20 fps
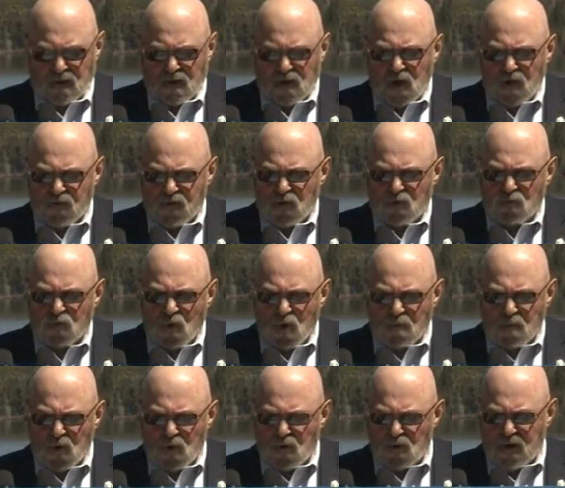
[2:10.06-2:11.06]
Governor
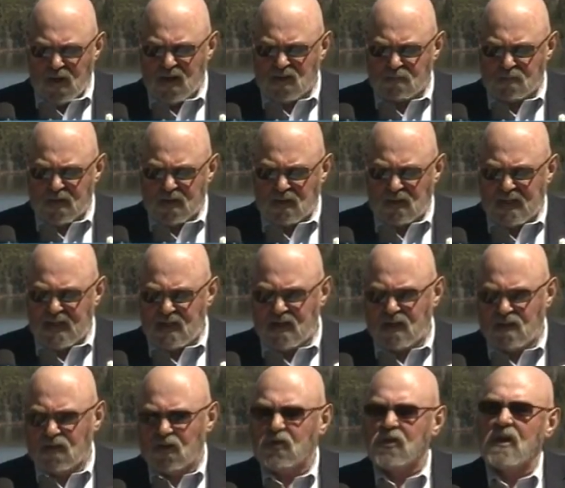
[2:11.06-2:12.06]
Cuomo has been
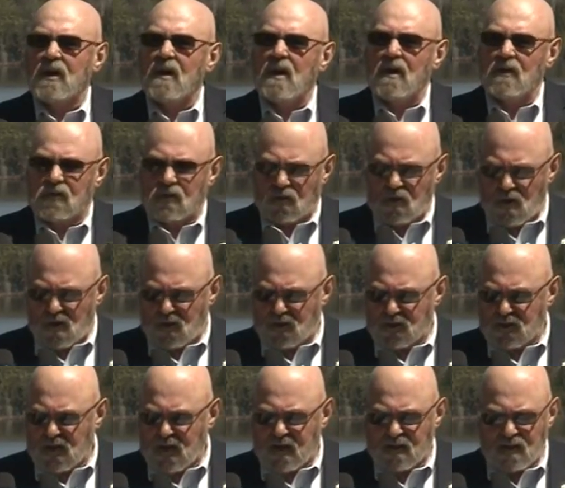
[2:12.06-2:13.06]
leading the charge
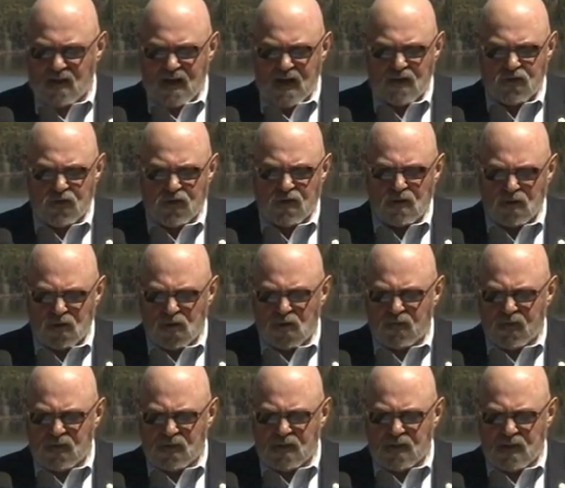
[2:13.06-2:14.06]
alongside the Nature
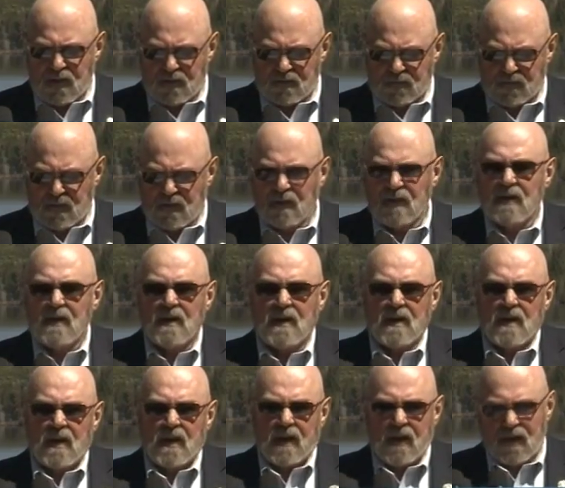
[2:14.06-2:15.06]
Conservancy,
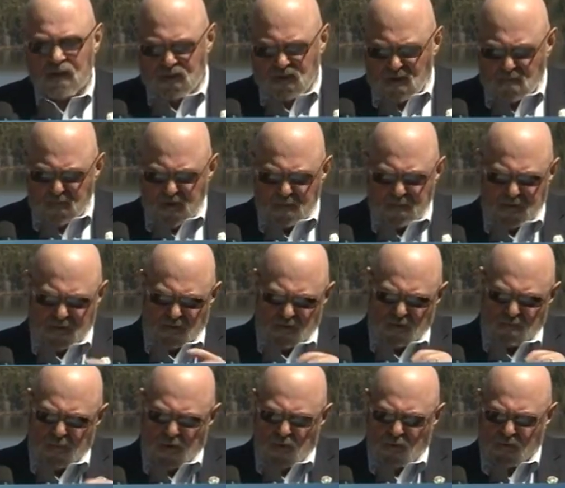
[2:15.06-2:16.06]
and his commitment
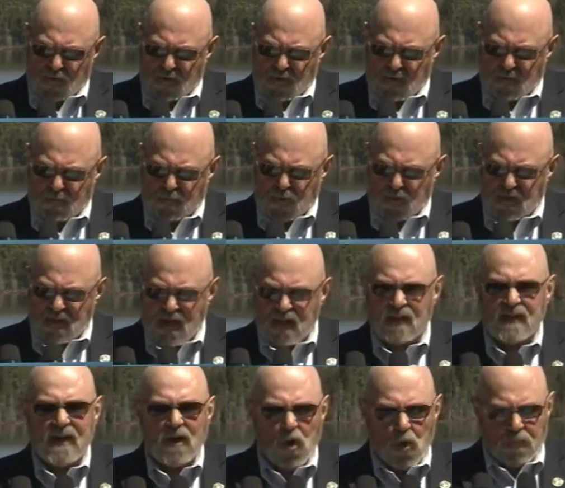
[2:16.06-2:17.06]
to both
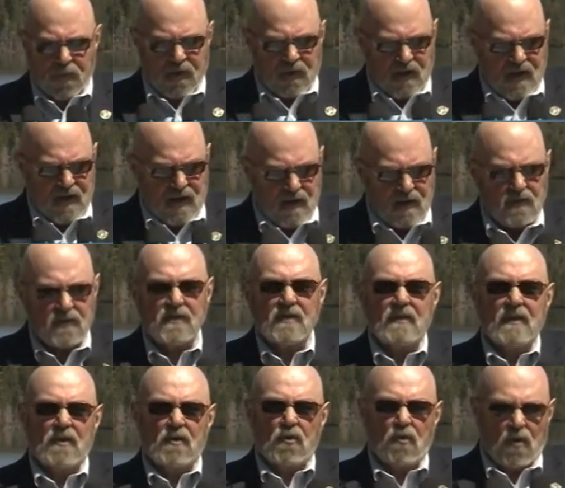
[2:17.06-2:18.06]
protecting open lands
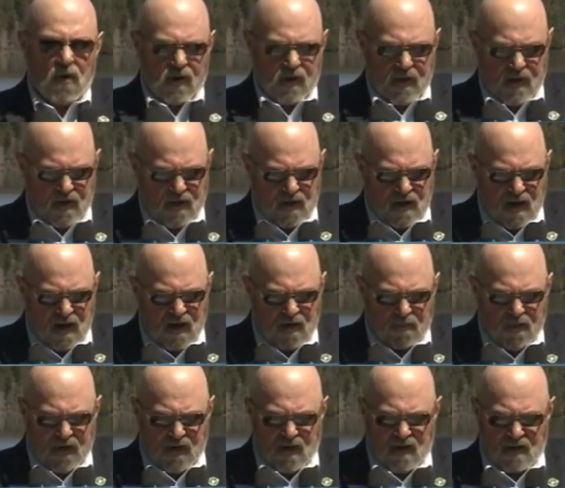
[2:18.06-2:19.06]
and growing the
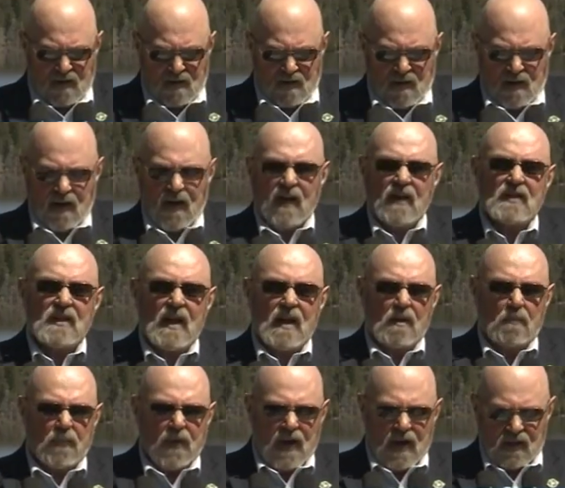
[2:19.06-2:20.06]
economy has had
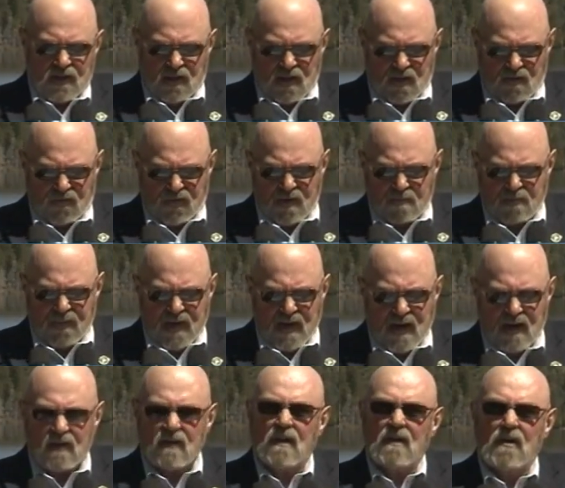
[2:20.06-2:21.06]
a positive
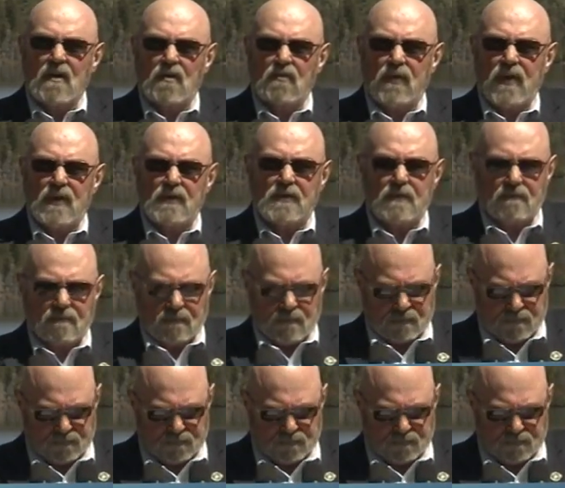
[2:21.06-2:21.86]
impact on our region.